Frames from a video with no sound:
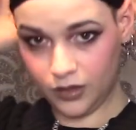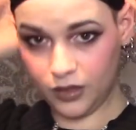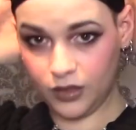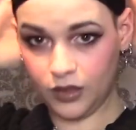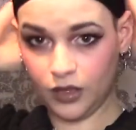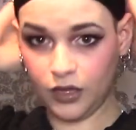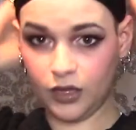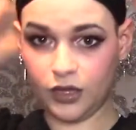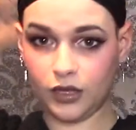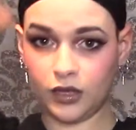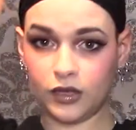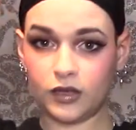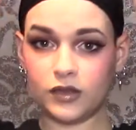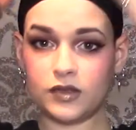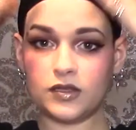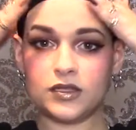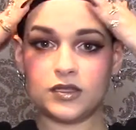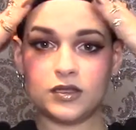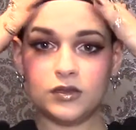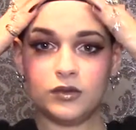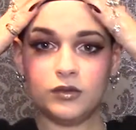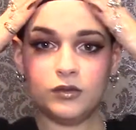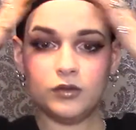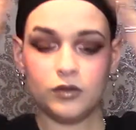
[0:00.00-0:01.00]
like
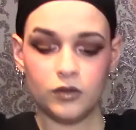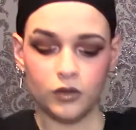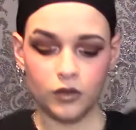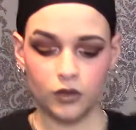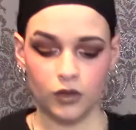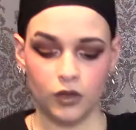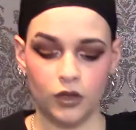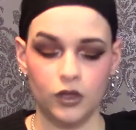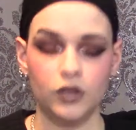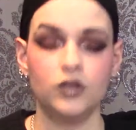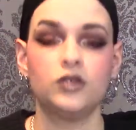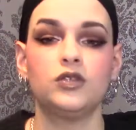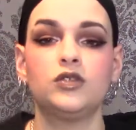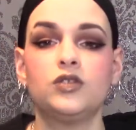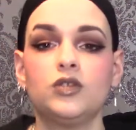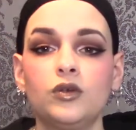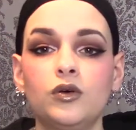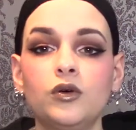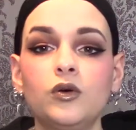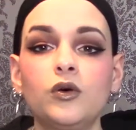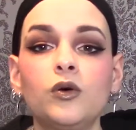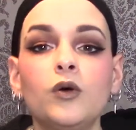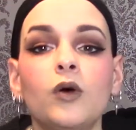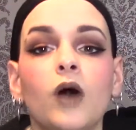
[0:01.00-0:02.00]
so.
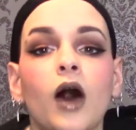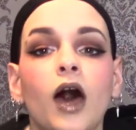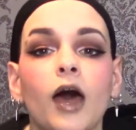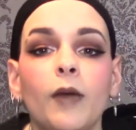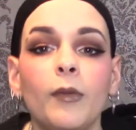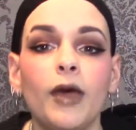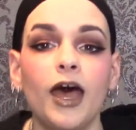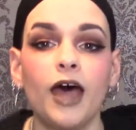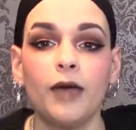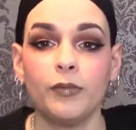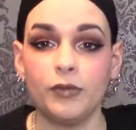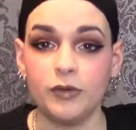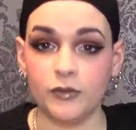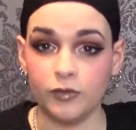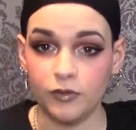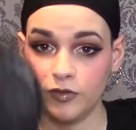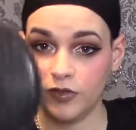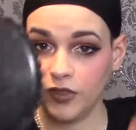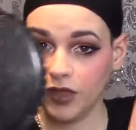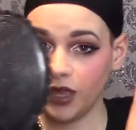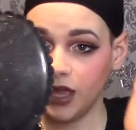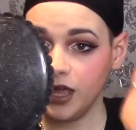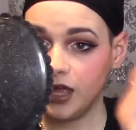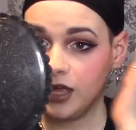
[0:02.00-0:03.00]
So I'm happy with
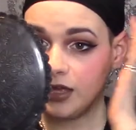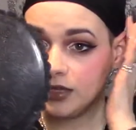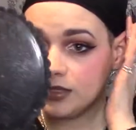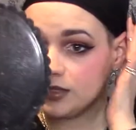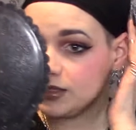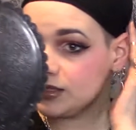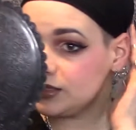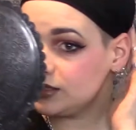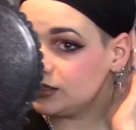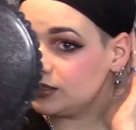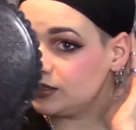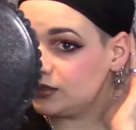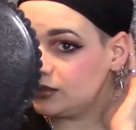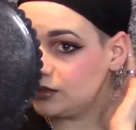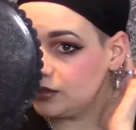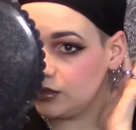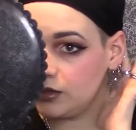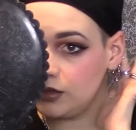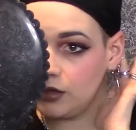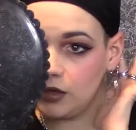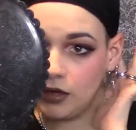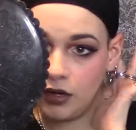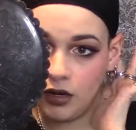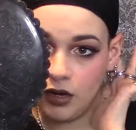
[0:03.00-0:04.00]
that.
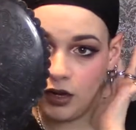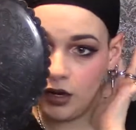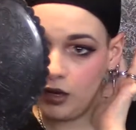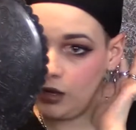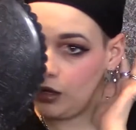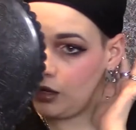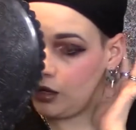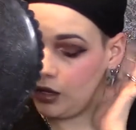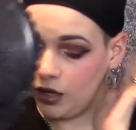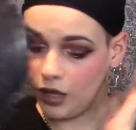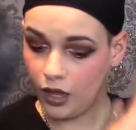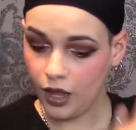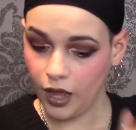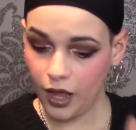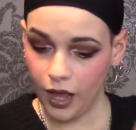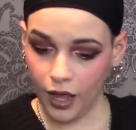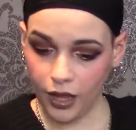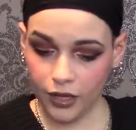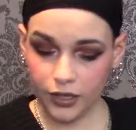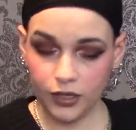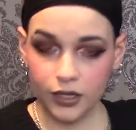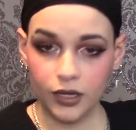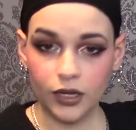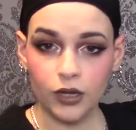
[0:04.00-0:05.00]

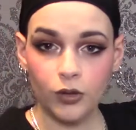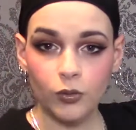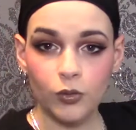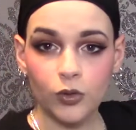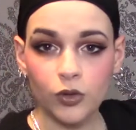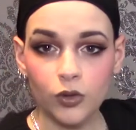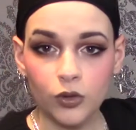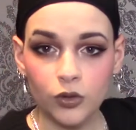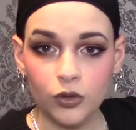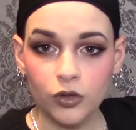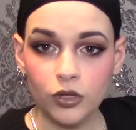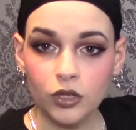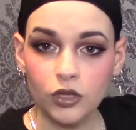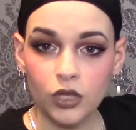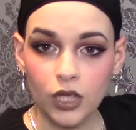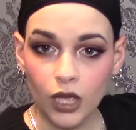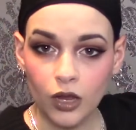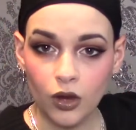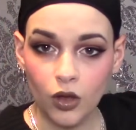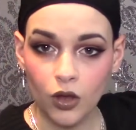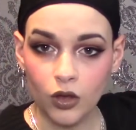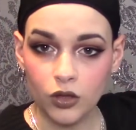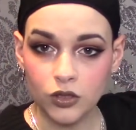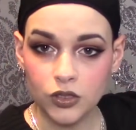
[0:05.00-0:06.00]
And now we're going to
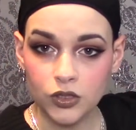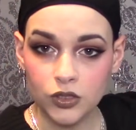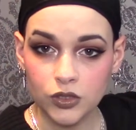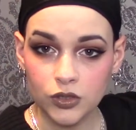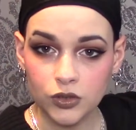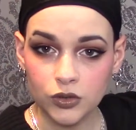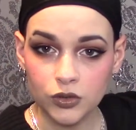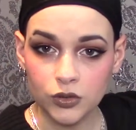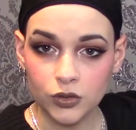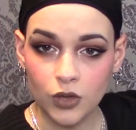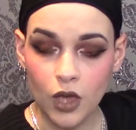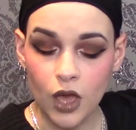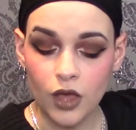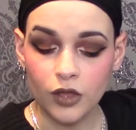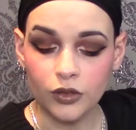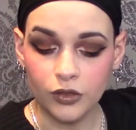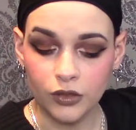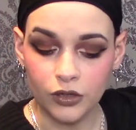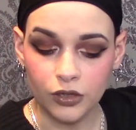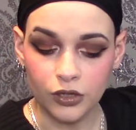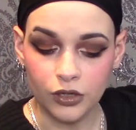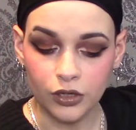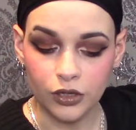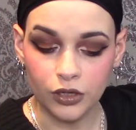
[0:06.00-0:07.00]
get onto
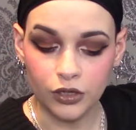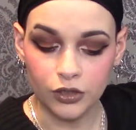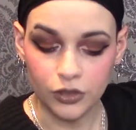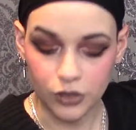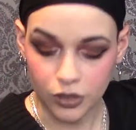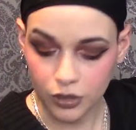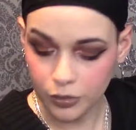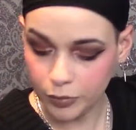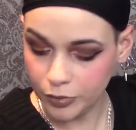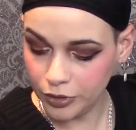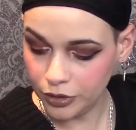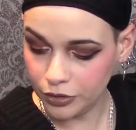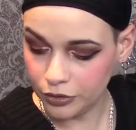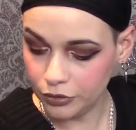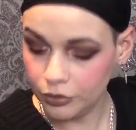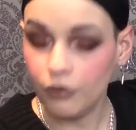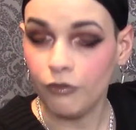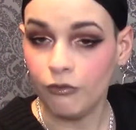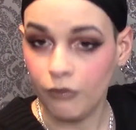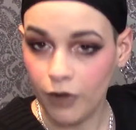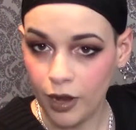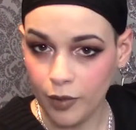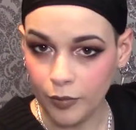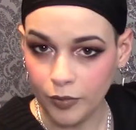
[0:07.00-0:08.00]
the turban
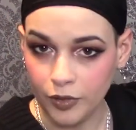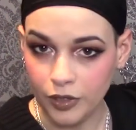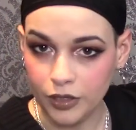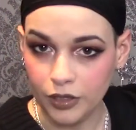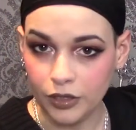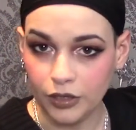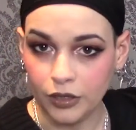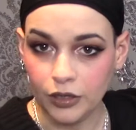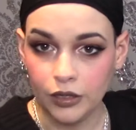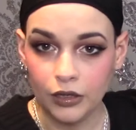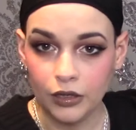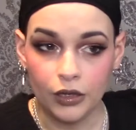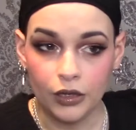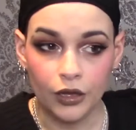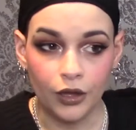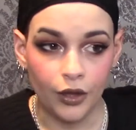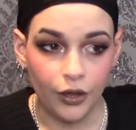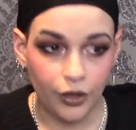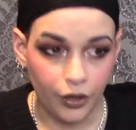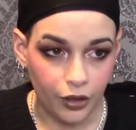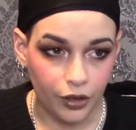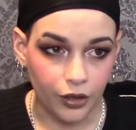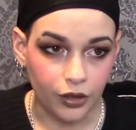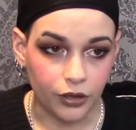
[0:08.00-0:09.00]
wrapping,
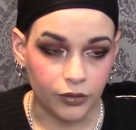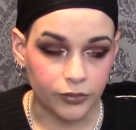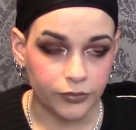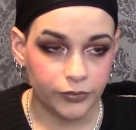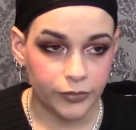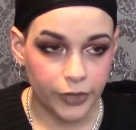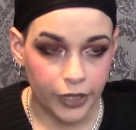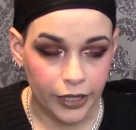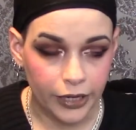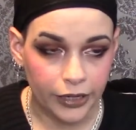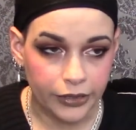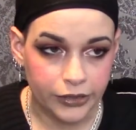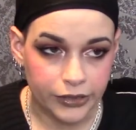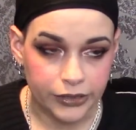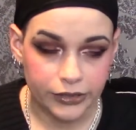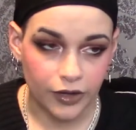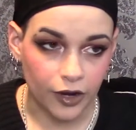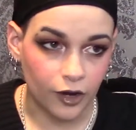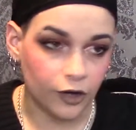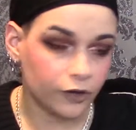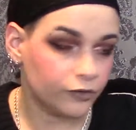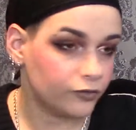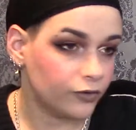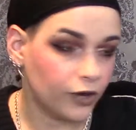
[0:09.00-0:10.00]
head
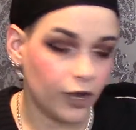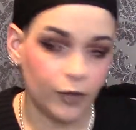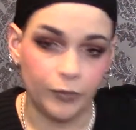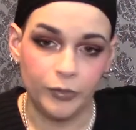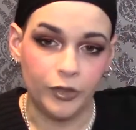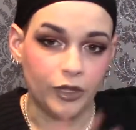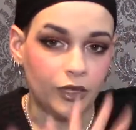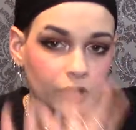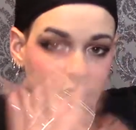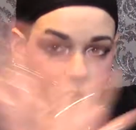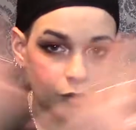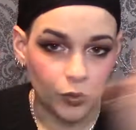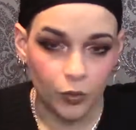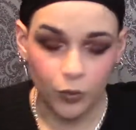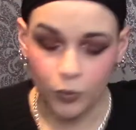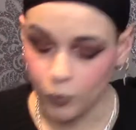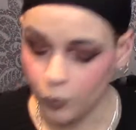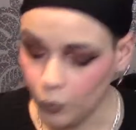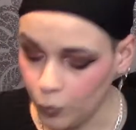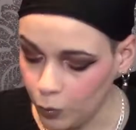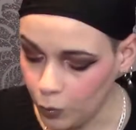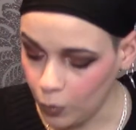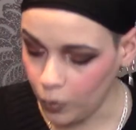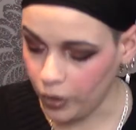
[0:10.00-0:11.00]
scarf wrapping,
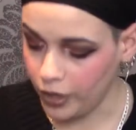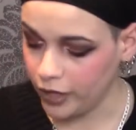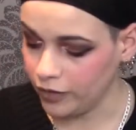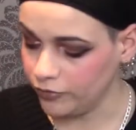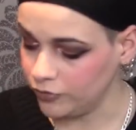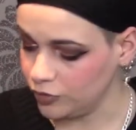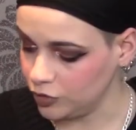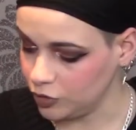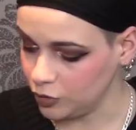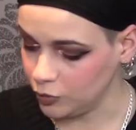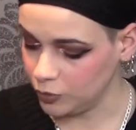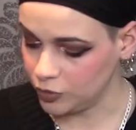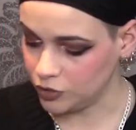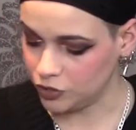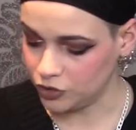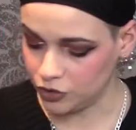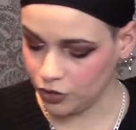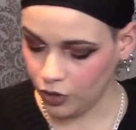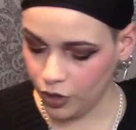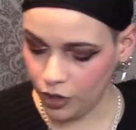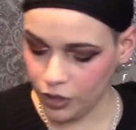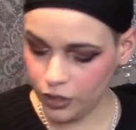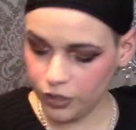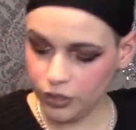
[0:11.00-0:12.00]
whatever you wish to
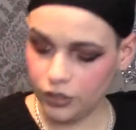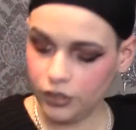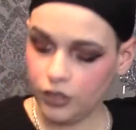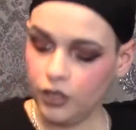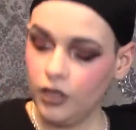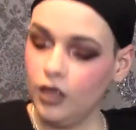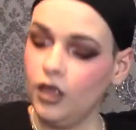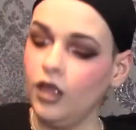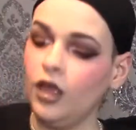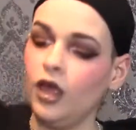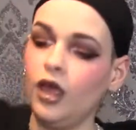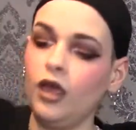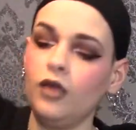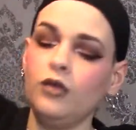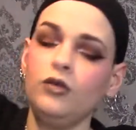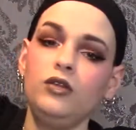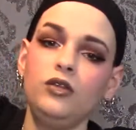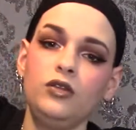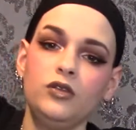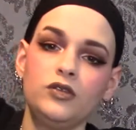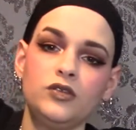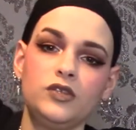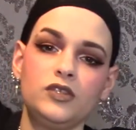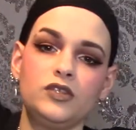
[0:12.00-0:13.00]
call it. I'm going to
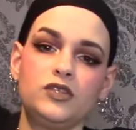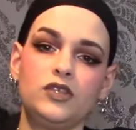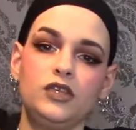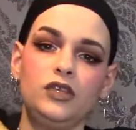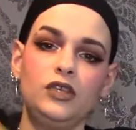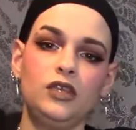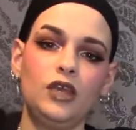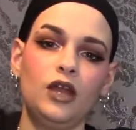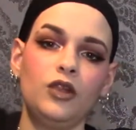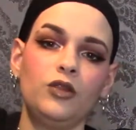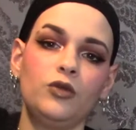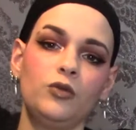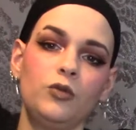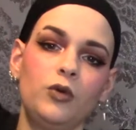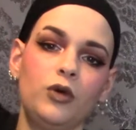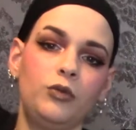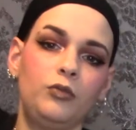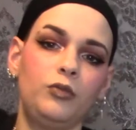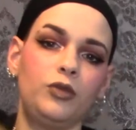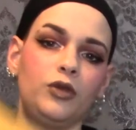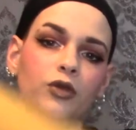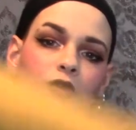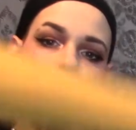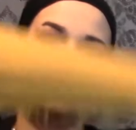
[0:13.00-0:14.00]
use this yellow one
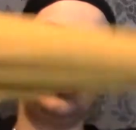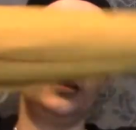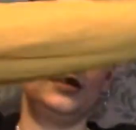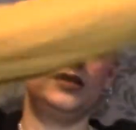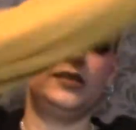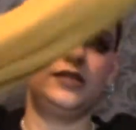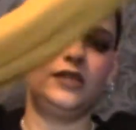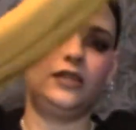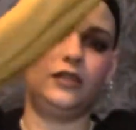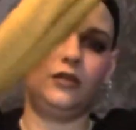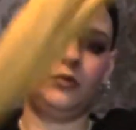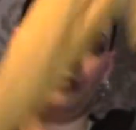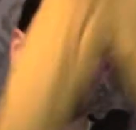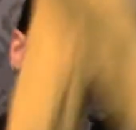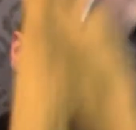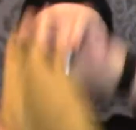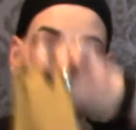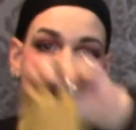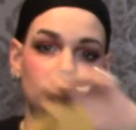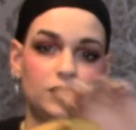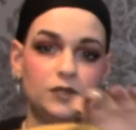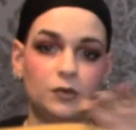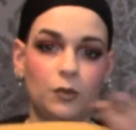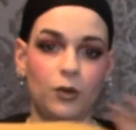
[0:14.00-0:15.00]
because it's like the
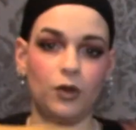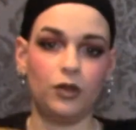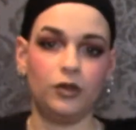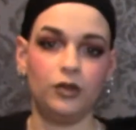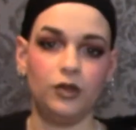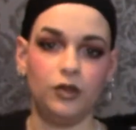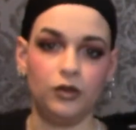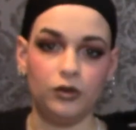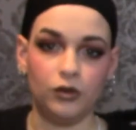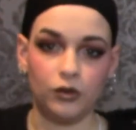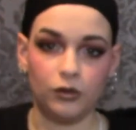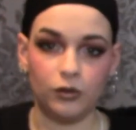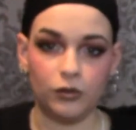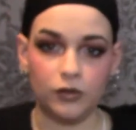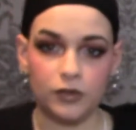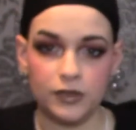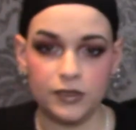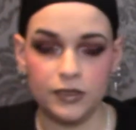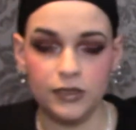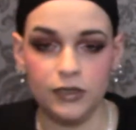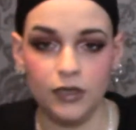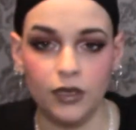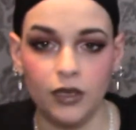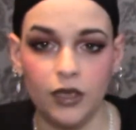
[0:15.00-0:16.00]
brightest one that you're going to
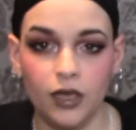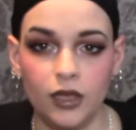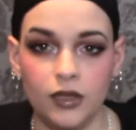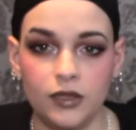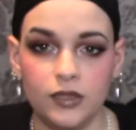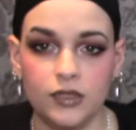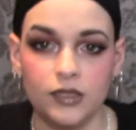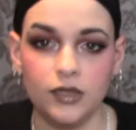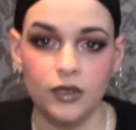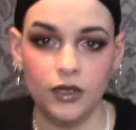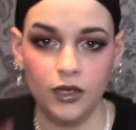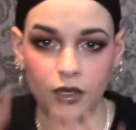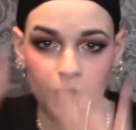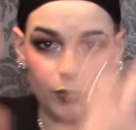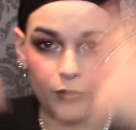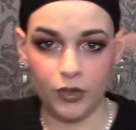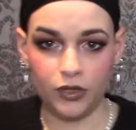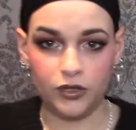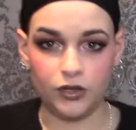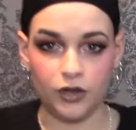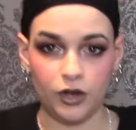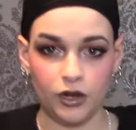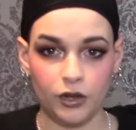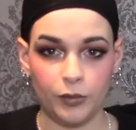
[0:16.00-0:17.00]
see against my
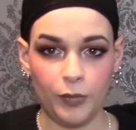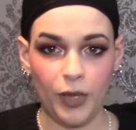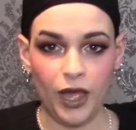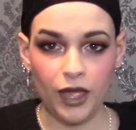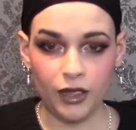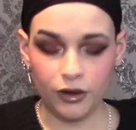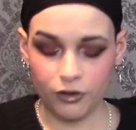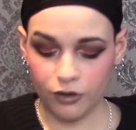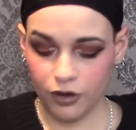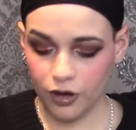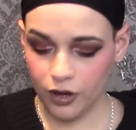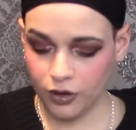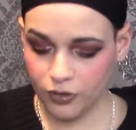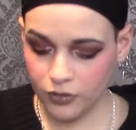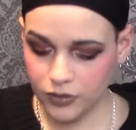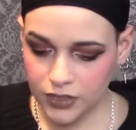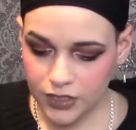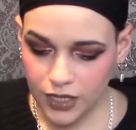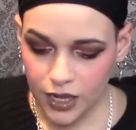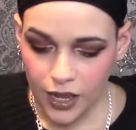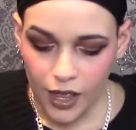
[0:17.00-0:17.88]
dark background.